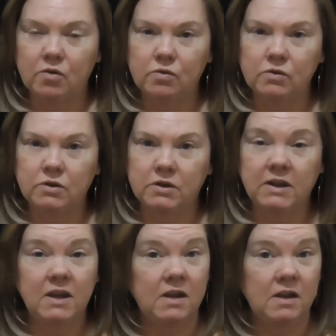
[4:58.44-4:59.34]
good
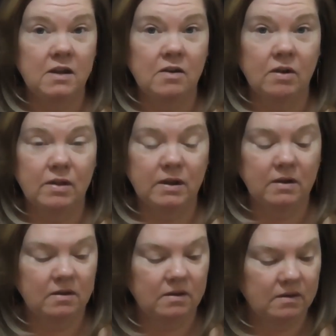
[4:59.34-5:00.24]
year, I
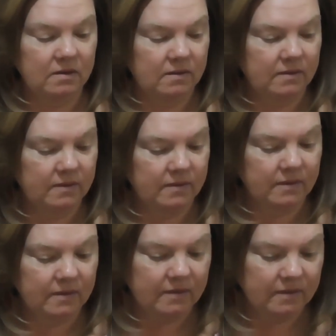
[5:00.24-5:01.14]
think.
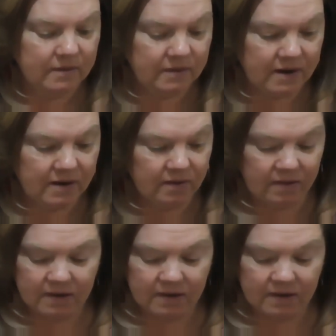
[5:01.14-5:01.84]
Now,